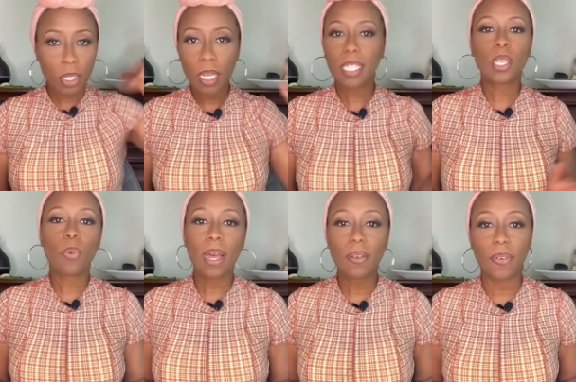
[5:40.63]
it's
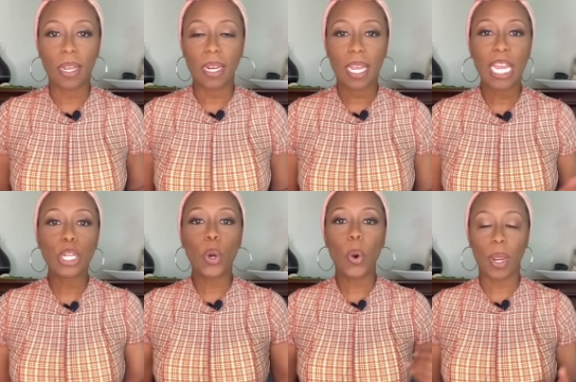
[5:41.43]
irrelevant.
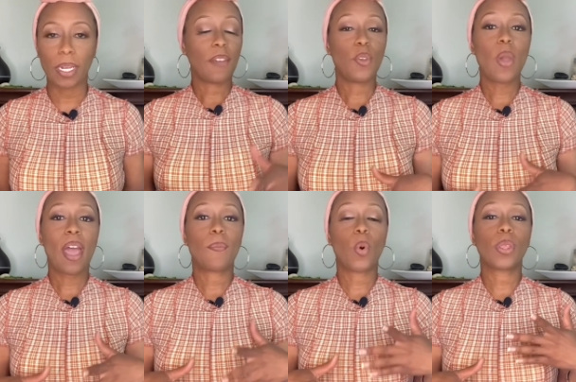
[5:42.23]
Ignore it. If you
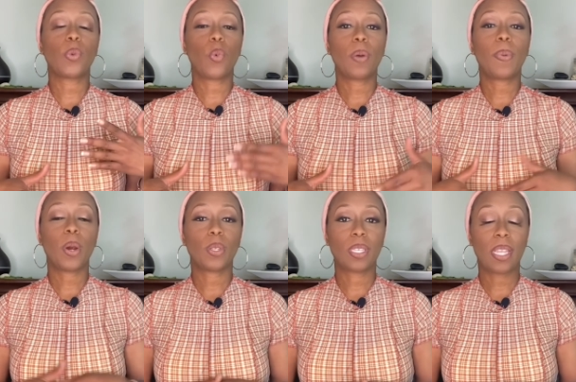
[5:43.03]
have more than one
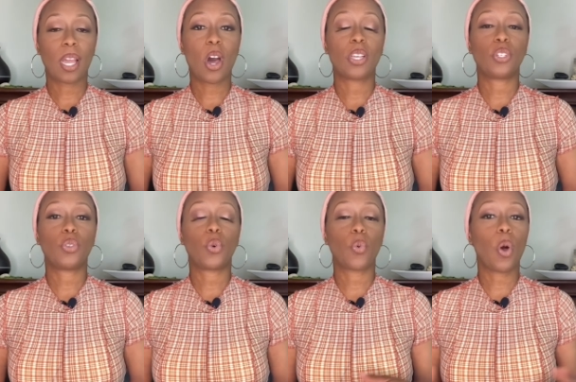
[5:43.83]
person that causes you
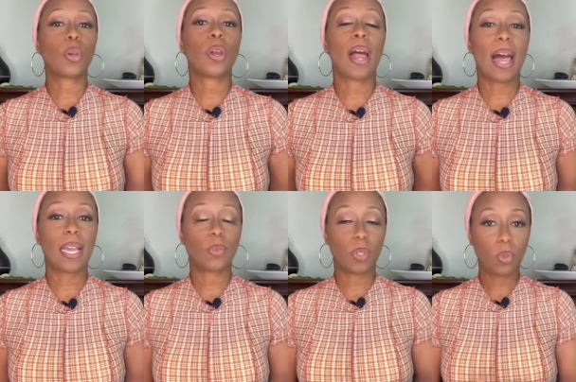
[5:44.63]
to roll your
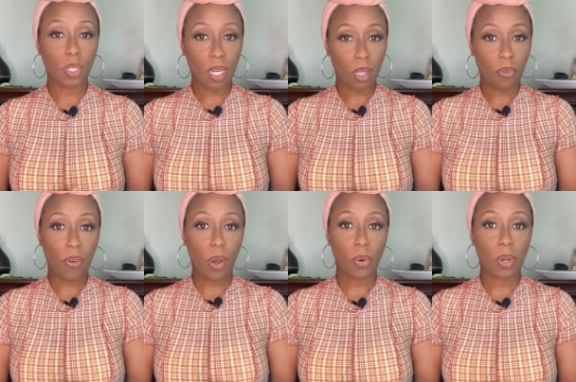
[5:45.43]
eyes when you look at the
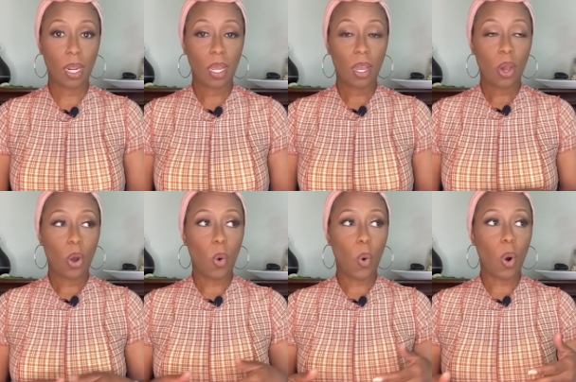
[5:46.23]
phone,
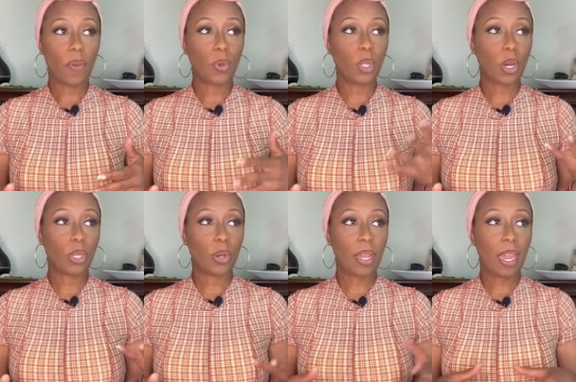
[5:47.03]
or if you look on
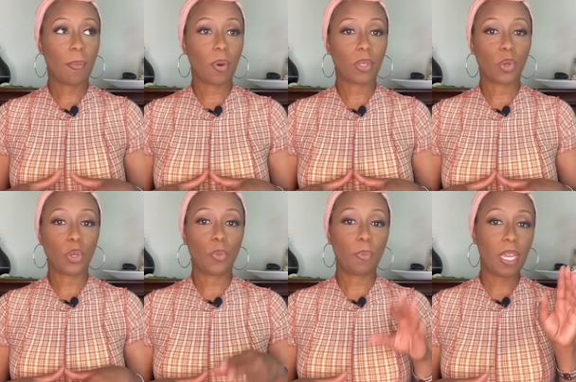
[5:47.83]
your cameras, or
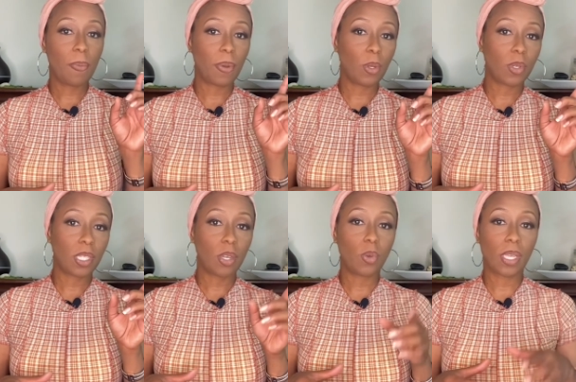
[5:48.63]
you peep and you
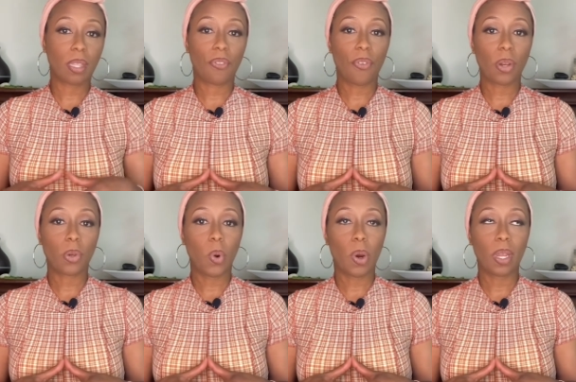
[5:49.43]
see who's at the front
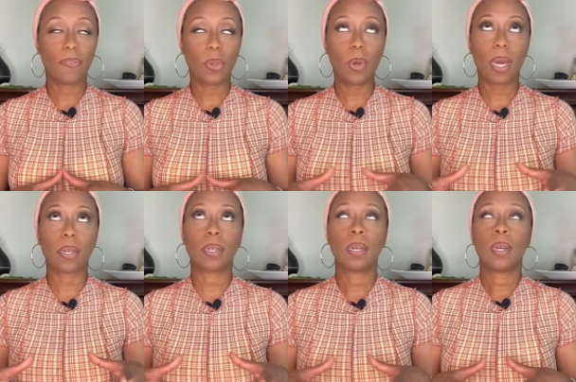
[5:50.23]
door, if you
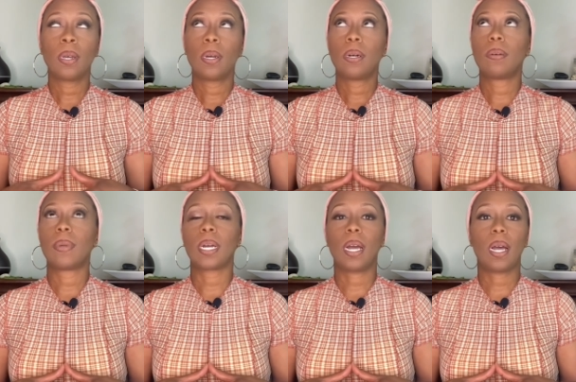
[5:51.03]
gotta, oh
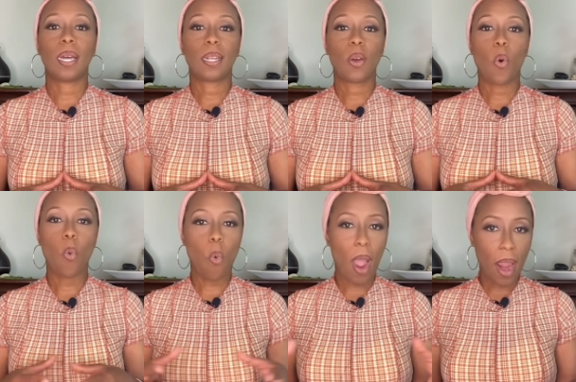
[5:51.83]
my God,
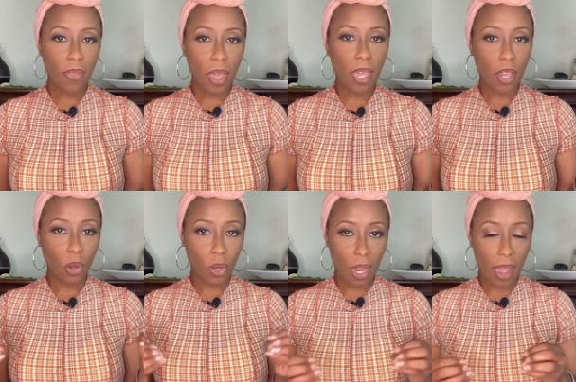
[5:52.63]
why are they in
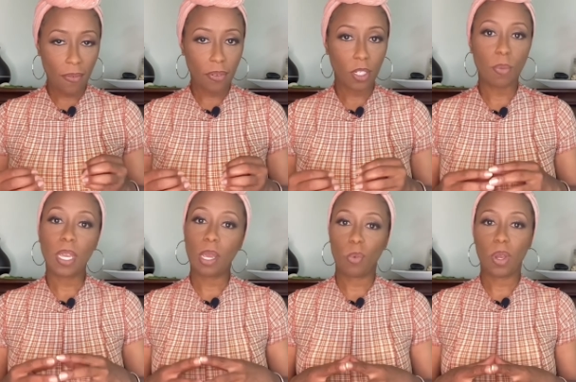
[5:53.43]
your life to
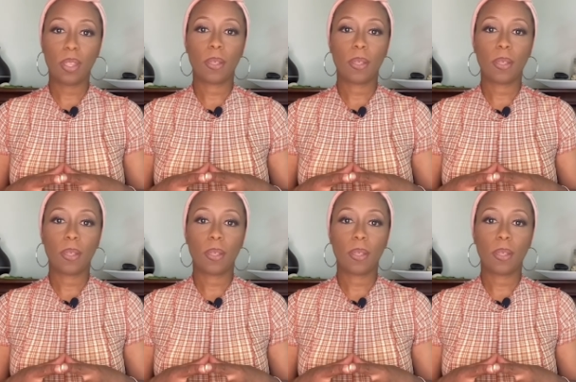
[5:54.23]
begin with?